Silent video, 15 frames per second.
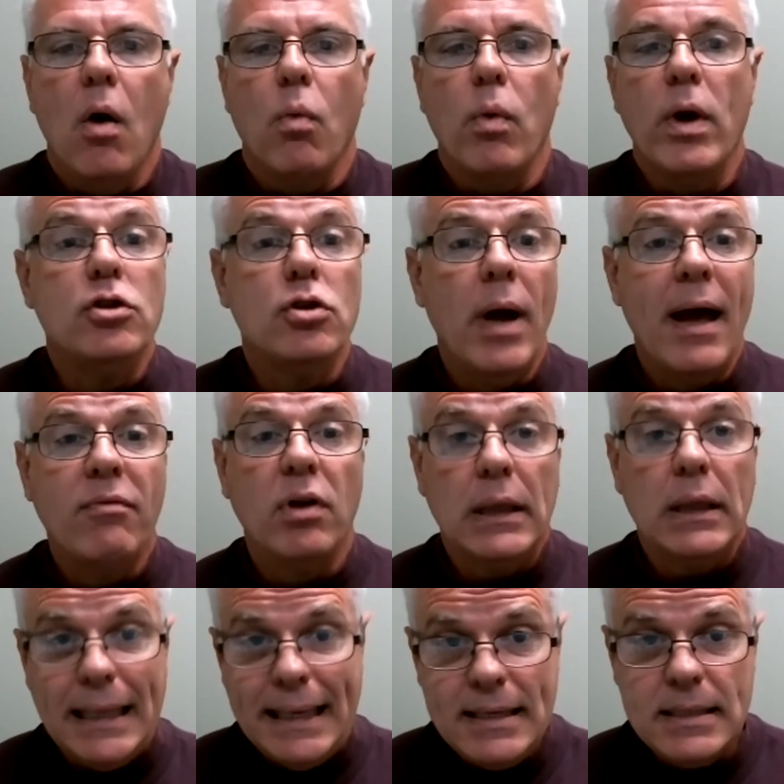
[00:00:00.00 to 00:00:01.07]
We do have a
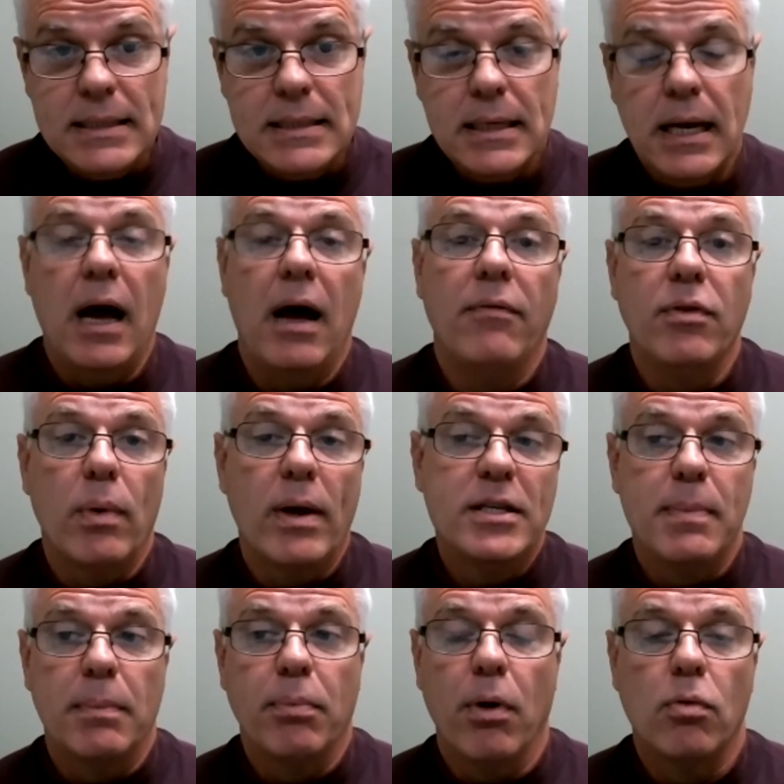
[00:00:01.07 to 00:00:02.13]
list of the
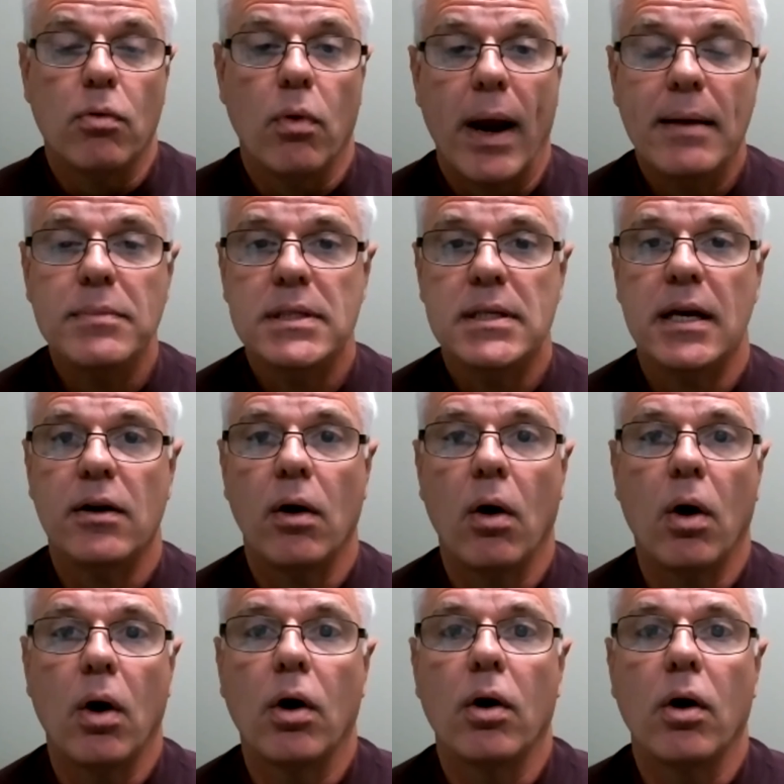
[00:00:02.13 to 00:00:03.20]
respite programs that
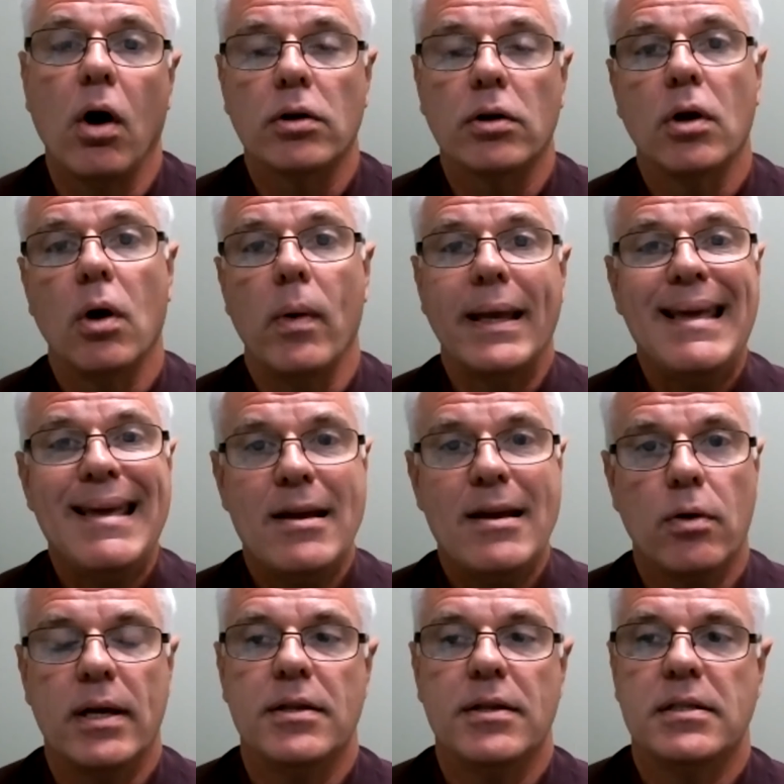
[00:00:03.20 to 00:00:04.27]
are ongoing
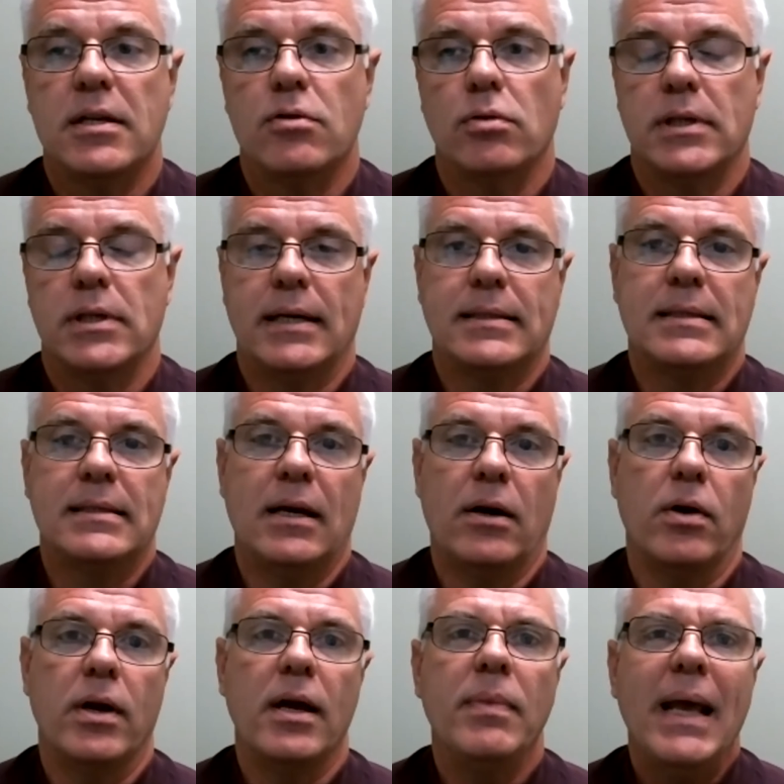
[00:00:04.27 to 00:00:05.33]
here in the Central Texas
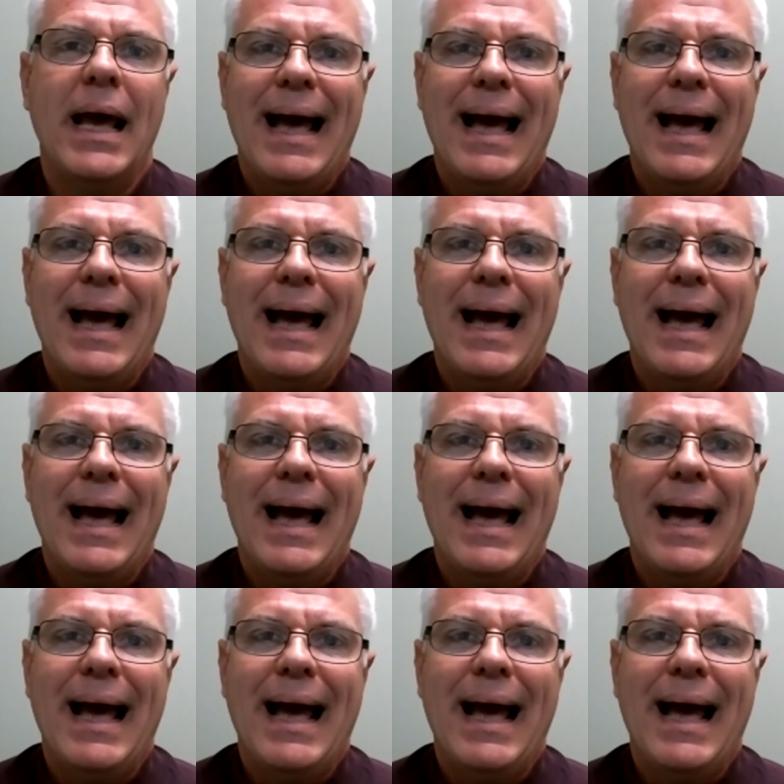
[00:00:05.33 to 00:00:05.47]
area.